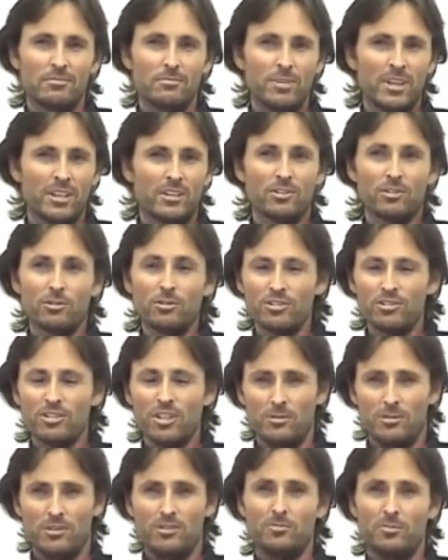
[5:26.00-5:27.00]
but it
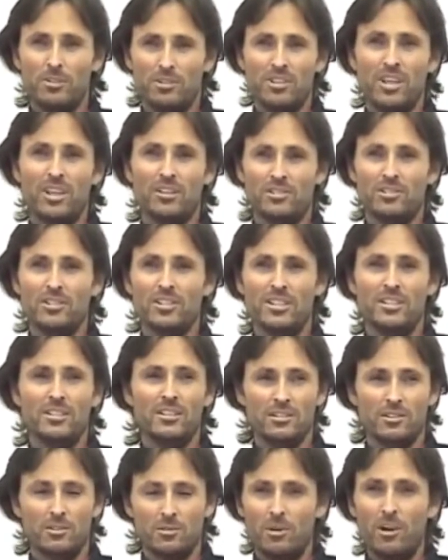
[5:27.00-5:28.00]
also is potentially
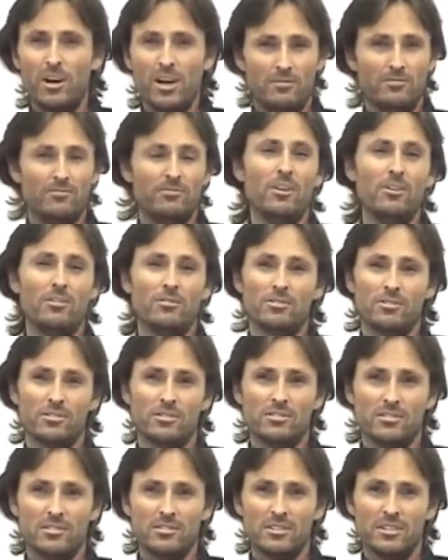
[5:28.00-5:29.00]
quite false.
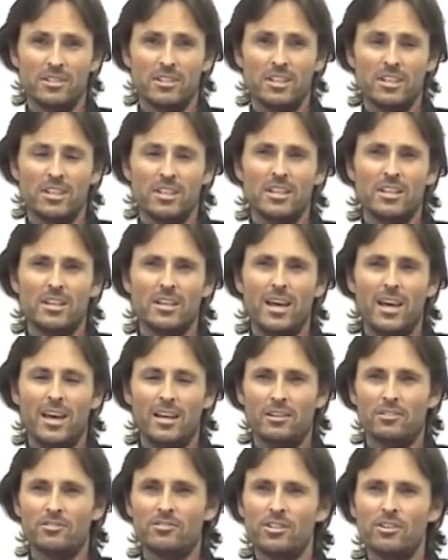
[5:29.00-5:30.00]

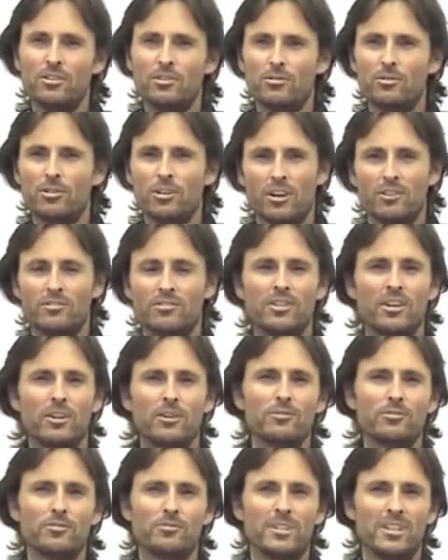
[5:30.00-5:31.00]
And until God
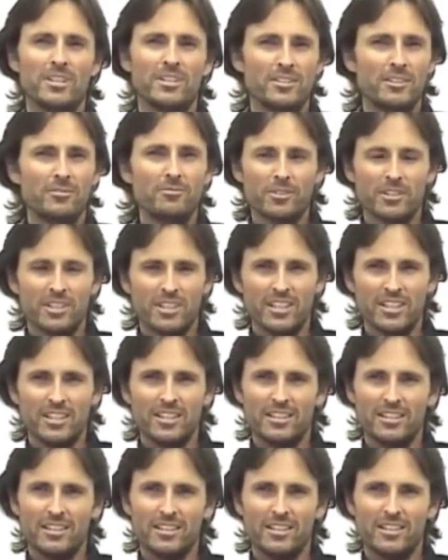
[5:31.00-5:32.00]
tells me differently,
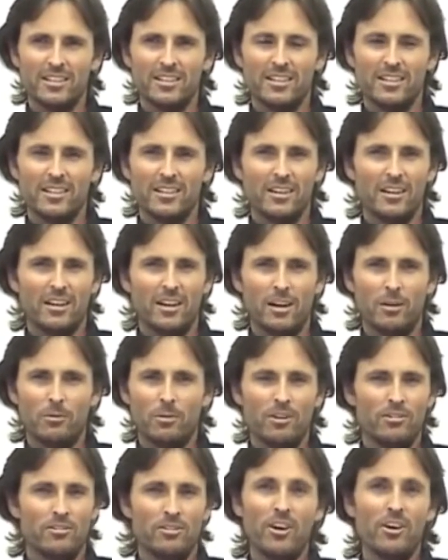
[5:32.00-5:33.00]
I
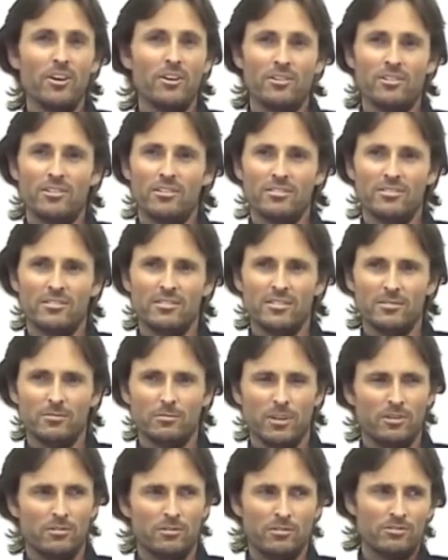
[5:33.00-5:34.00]
won't know
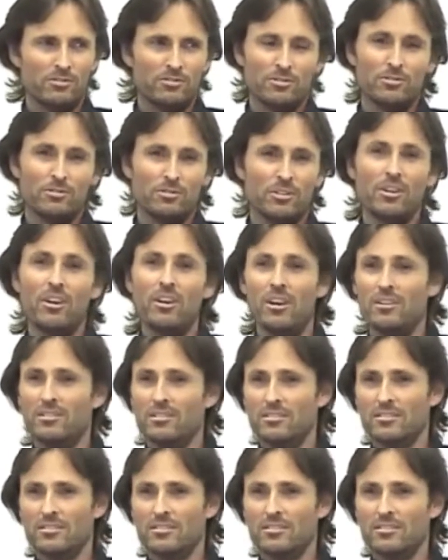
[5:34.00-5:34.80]
whether it's true or not,